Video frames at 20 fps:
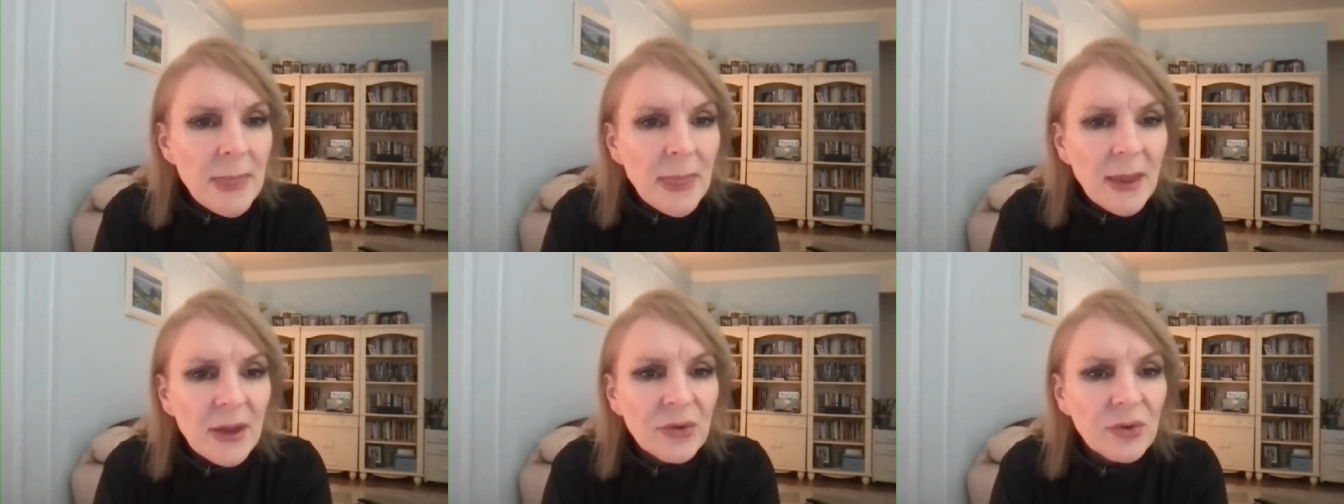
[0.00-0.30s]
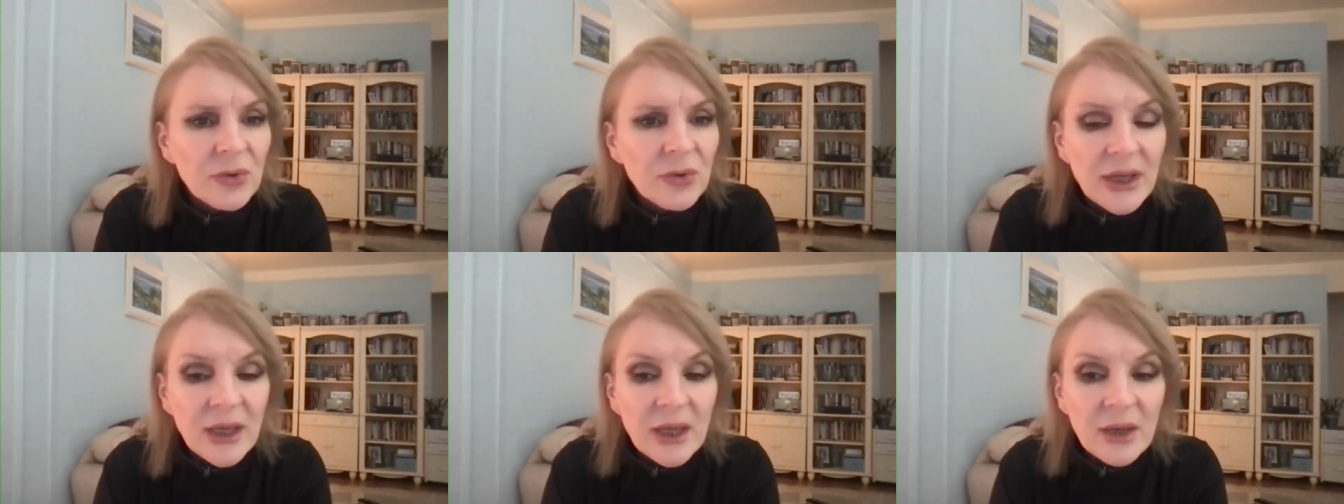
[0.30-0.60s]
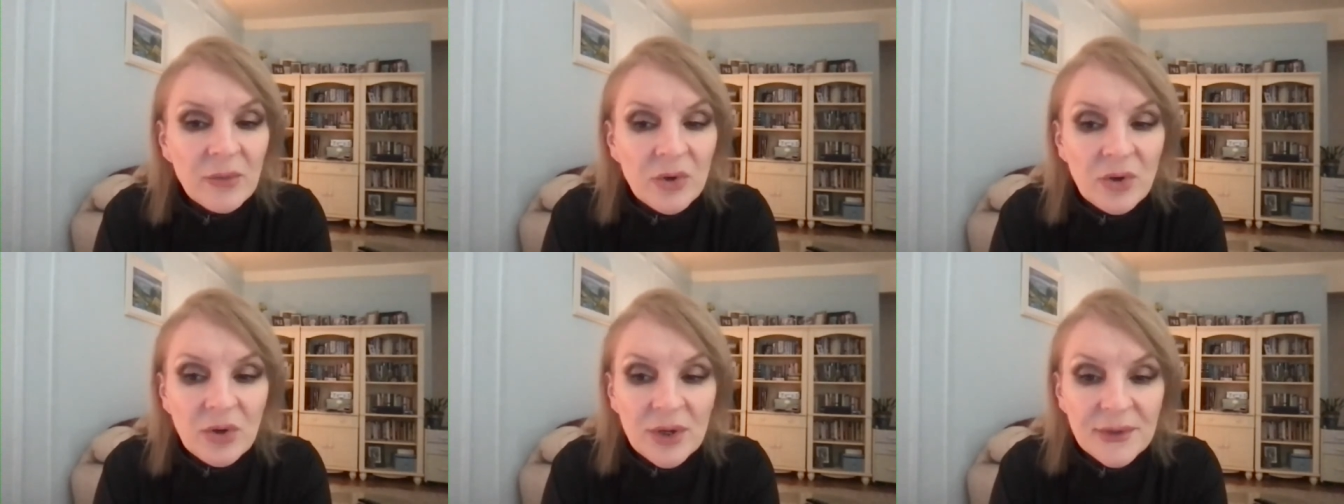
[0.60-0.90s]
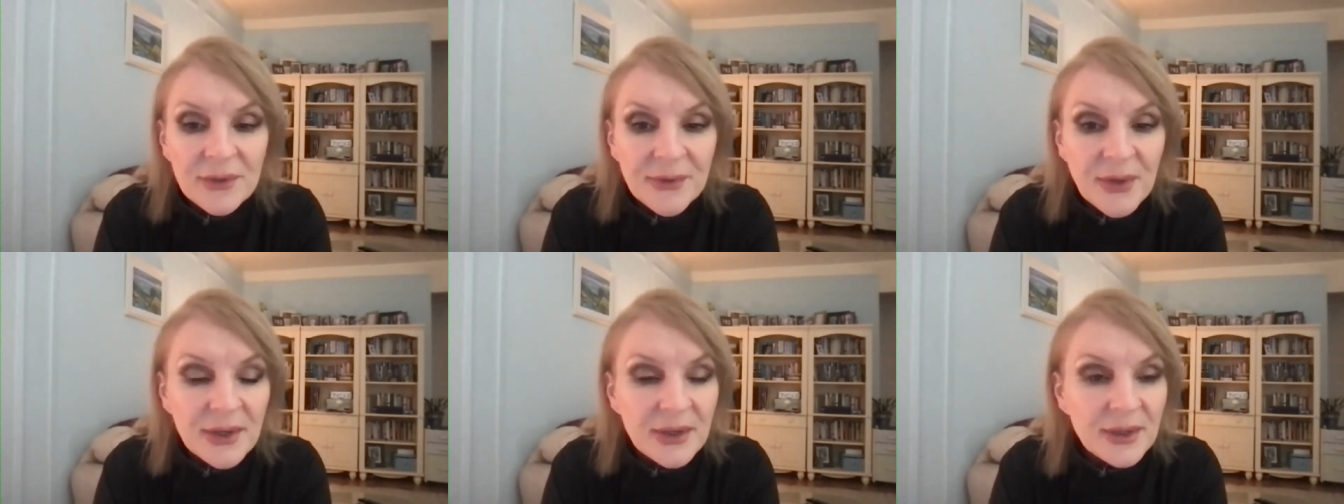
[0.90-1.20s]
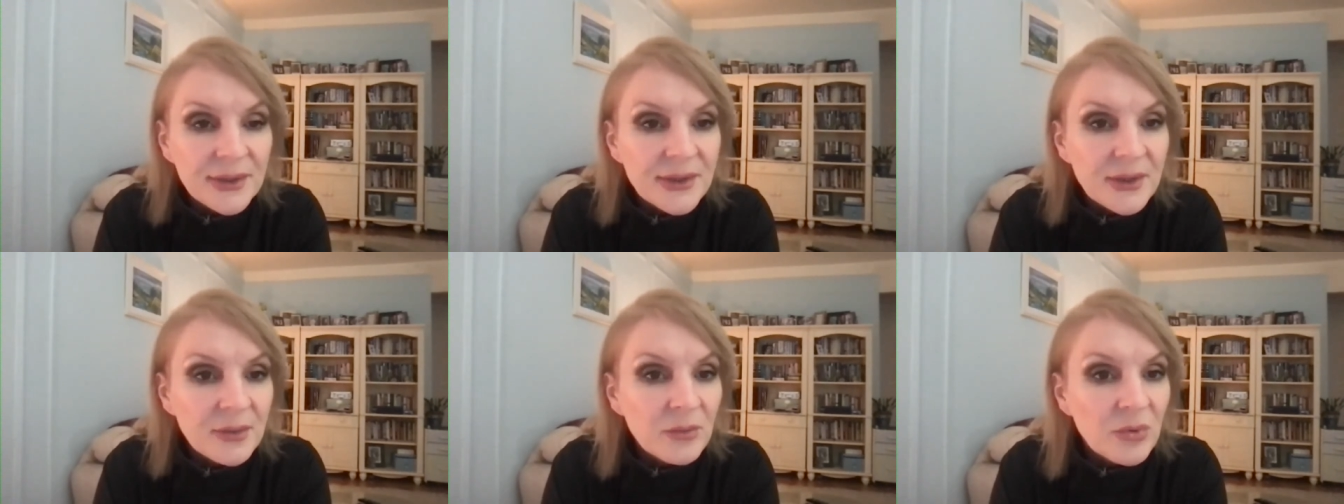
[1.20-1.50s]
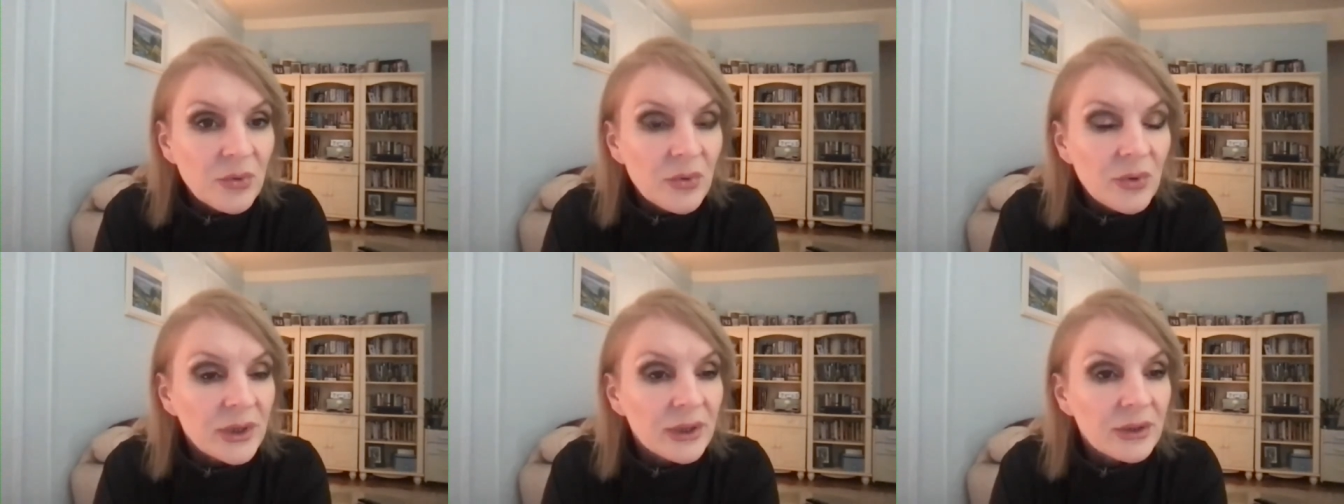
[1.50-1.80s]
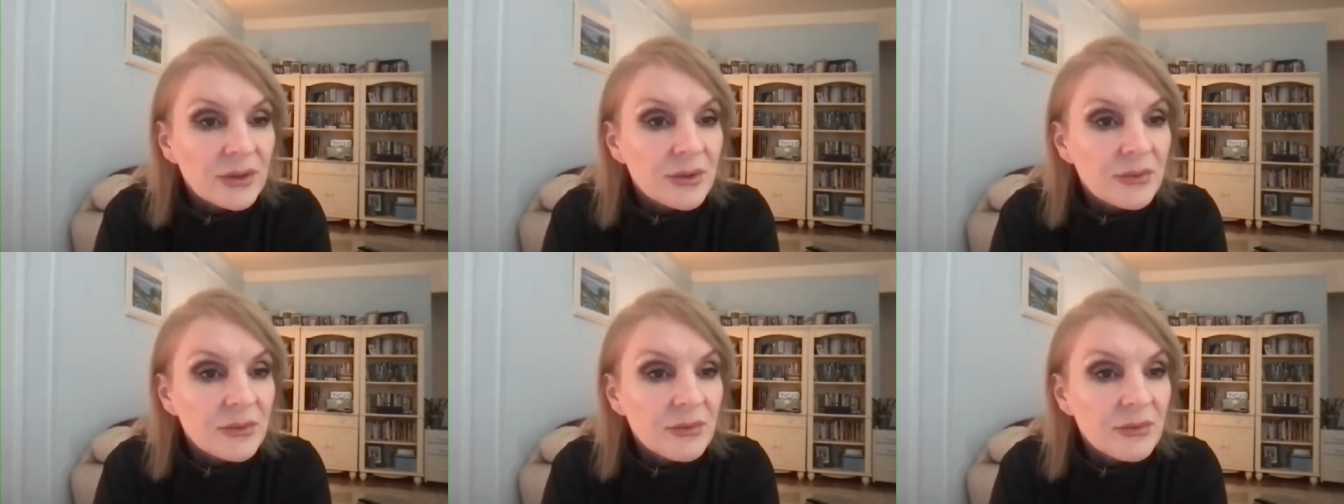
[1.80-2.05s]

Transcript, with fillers: I thought I came across that at some point.